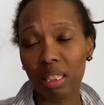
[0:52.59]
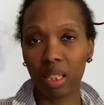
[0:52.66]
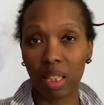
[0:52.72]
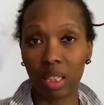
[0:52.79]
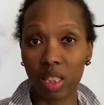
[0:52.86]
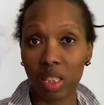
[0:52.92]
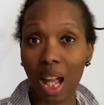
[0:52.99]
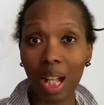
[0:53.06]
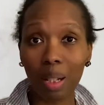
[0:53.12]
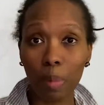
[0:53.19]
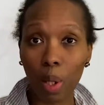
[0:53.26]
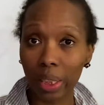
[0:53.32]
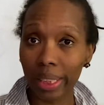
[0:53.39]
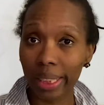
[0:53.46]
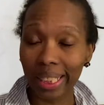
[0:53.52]
the stock
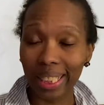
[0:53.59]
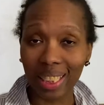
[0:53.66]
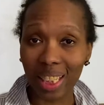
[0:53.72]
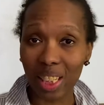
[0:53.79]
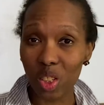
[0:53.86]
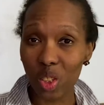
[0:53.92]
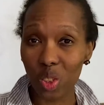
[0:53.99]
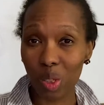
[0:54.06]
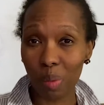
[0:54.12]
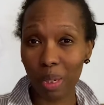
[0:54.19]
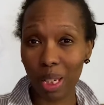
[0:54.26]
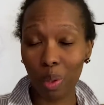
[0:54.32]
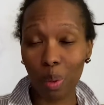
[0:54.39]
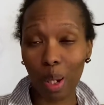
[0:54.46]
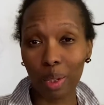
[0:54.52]
market continues to
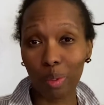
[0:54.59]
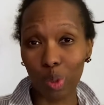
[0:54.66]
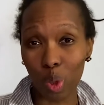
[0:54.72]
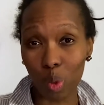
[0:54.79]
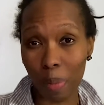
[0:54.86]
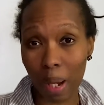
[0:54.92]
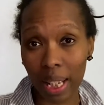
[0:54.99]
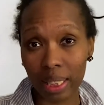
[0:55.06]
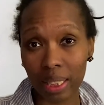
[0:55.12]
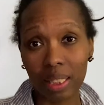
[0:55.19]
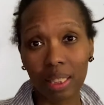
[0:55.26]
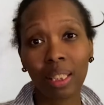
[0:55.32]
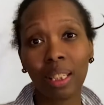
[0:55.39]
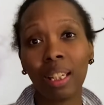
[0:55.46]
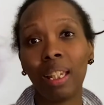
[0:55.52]
be quite
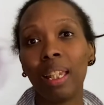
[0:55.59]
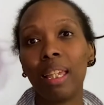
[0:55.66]
robust.